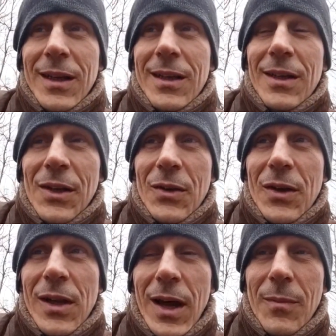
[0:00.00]
at, near
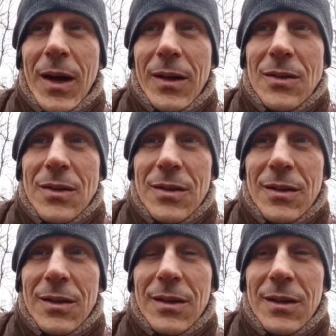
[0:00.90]
the
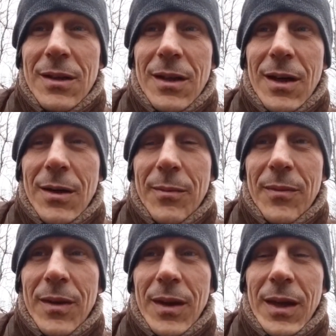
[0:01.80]
climax, um,